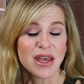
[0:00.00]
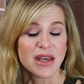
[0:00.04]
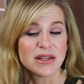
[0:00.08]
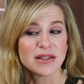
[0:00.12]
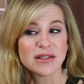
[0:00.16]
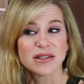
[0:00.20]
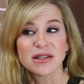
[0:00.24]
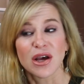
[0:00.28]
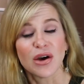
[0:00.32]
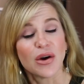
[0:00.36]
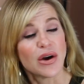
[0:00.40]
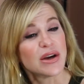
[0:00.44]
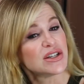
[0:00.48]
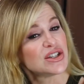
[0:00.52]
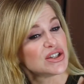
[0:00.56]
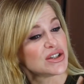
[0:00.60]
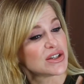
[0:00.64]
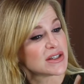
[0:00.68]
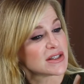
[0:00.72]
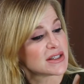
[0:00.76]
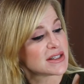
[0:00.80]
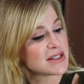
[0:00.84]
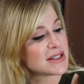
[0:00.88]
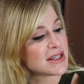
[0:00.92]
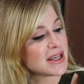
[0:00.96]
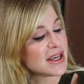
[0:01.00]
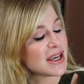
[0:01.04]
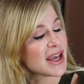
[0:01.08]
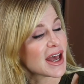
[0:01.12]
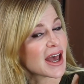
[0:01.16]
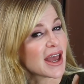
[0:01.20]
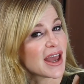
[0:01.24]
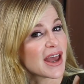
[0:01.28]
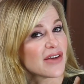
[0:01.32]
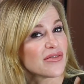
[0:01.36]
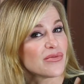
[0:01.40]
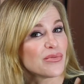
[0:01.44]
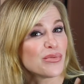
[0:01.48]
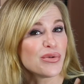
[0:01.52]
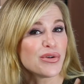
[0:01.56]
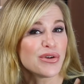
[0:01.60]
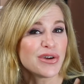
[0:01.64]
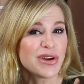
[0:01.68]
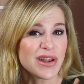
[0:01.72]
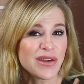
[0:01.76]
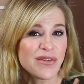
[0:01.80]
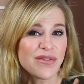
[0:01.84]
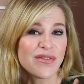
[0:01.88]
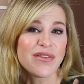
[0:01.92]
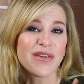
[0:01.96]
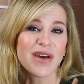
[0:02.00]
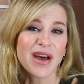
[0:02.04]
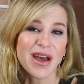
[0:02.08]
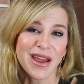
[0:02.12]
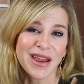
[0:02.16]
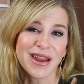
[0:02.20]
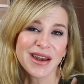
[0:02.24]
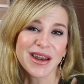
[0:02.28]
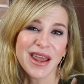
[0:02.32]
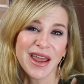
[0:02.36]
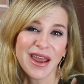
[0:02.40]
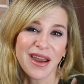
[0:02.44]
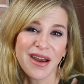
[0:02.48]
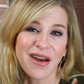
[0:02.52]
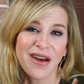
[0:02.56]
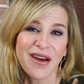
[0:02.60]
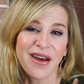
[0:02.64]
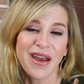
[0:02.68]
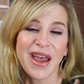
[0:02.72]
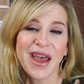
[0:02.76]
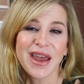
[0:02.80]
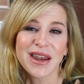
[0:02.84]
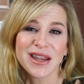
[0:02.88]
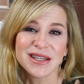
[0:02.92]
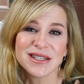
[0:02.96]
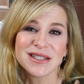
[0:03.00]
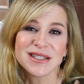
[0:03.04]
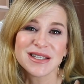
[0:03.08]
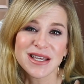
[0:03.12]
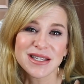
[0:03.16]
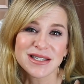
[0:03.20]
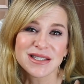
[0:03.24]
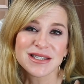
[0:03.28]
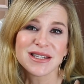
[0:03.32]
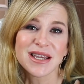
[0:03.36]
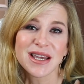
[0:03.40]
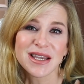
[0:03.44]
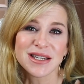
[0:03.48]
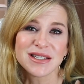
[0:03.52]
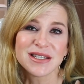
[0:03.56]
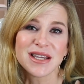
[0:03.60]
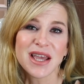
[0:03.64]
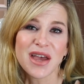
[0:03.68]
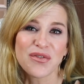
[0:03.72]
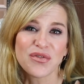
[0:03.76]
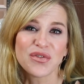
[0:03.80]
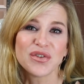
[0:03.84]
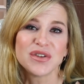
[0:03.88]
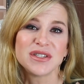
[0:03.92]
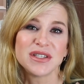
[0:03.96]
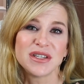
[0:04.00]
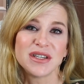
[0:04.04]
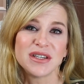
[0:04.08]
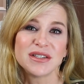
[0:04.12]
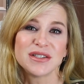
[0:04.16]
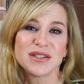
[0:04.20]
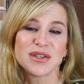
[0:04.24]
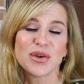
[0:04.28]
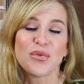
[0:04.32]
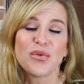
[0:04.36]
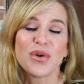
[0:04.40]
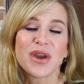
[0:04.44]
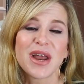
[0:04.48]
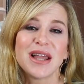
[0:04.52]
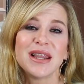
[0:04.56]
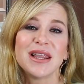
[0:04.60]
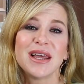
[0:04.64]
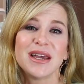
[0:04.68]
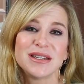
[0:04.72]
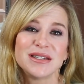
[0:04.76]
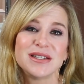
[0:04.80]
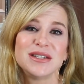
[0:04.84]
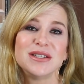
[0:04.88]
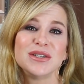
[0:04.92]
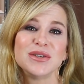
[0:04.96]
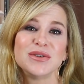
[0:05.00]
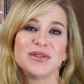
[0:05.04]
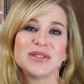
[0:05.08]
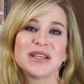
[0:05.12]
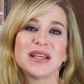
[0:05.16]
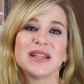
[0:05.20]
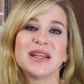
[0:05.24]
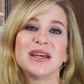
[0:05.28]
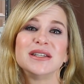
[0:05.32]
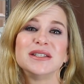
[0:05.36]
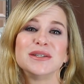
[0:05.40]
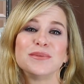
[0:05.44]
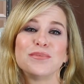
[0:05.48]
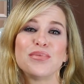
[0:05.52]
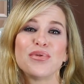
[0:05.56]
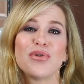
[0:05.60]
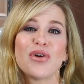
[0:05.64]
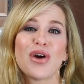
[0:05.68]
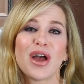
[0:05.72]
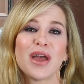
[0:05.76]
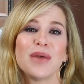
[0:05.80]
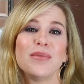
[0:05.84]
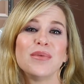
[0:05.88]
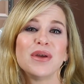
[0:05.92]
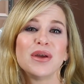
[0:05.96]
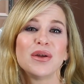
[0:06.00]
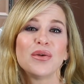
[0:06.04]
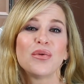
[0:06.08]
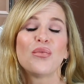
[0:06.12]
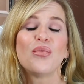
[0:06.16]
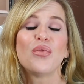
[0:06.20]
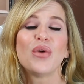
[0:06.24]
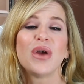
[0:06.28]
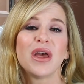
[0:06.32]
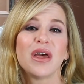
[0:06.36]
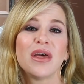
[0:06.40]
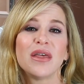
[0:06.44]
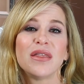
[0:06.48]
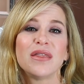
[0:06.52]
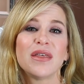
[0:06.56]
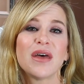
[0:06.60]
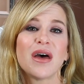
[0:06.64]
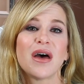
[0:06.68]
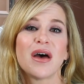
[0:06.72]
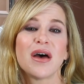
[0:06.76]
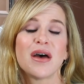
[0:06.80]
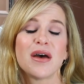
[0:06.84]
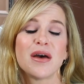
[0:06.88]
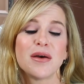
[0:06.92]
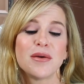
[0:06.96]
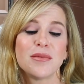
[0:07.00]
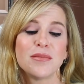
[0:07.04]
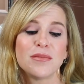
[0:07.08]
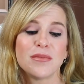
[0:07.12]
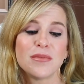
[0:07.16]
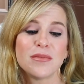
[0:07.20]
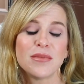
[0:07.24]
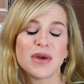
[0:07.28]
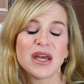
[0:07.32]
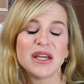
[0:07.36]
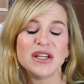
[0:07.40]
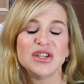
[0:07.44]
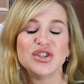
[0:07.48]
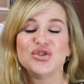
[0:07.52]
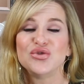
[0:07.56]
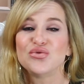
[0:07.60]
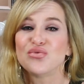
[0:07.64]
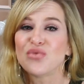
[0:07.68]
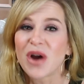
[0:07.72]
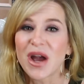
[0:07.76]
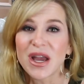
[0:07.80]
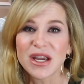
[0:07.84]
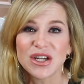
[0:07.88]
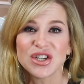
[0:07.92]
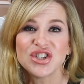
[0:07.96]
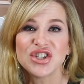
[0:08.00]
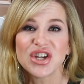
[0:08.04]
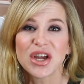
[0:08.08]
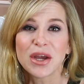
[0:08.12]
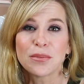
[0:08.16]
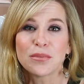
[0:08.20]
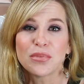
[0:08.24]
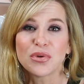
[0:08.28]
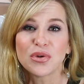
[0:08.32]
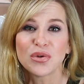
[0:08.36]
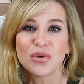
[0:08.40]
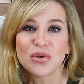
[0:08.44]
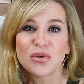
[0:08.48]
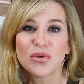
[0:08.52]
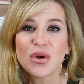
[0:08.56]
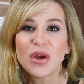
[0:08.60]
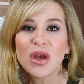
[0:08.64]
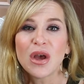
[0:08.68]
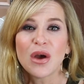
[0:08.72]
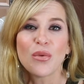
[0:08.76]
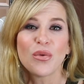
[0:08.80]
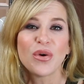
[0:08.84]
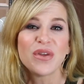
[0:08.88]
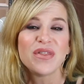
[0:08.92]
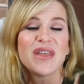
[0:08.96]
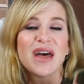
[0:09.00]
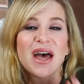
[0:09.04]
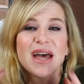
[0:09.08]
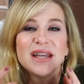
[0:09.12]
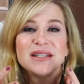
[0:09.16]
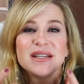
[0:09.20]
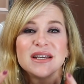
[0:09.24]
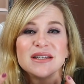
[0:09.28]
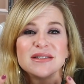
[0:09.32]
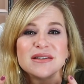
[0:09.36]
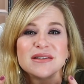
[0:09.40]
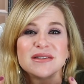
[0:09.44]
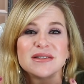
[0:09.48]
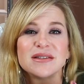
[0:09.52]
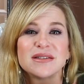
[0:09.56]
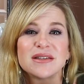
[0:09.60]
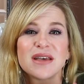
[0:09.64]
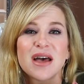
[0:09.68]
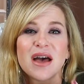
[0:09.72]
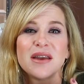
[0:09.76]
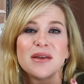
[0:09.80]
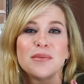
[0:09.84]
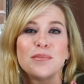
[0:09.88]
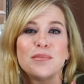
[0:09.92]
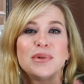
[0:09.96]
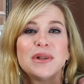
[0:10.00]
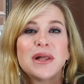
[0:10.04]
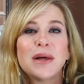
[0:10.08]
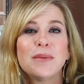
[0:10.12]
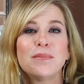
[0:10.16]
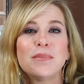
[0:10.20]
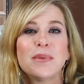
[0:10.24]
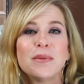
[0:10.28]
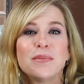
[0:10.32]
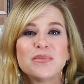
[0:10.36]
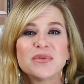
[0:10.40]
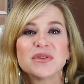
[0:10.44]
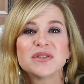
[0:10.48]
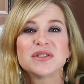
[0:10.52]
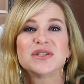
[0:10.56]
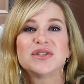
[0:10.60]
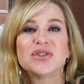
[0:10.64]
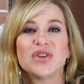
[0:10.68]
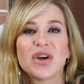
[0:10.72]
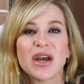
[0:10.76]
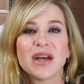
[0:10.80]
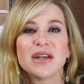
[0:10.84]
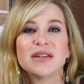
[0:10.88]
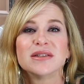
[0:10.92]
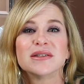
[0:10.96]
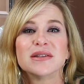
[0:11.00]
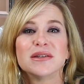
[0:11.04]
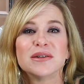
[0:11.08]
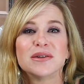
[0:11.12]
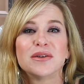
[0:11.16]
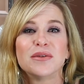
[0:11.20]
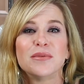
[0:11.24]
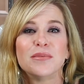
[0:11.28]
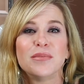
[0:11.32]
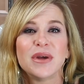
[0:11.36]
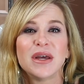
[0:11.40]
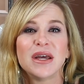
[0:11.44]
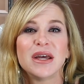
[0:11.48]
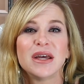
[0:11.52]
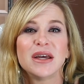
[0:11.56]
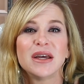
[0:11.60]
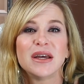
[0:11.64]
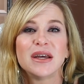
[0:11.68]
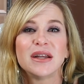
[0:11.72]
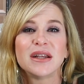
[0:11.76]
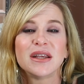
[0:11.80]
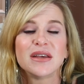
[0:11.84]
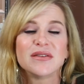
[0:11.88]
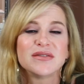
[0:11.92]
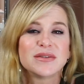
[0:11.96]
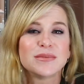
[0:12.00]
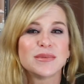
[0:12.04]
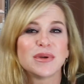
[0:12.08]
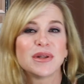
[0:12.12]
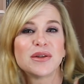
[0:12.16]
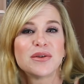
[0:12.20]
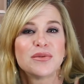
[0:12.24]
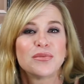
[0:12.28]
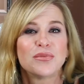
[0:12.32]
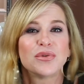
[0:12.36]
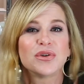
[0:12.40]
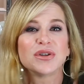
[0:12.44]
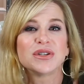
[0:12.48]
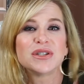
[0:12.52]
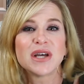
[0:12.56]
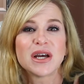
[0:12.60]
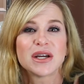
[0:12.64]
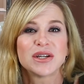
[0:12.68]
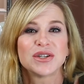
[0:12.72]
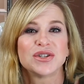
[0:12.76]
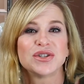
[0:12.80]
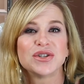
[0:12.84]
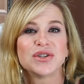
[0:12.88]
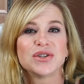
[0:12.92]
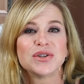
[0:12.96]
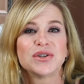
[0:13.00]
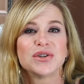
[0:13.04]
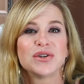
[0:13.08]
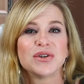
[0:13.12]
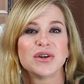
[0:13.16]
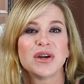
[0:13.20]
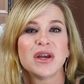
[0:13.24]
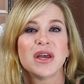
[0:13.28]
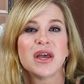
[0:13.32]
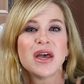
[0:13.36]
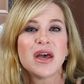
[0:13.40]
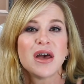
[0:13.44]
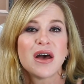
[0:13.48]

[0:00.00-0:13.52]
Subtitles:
So as you can see, I have pretty fine hair and it does tend to get frizzy. So what I like to do is I like to prime it with a dry shampoo. What that does is just kind of plump up the strands a little bit, gives me a little more texture.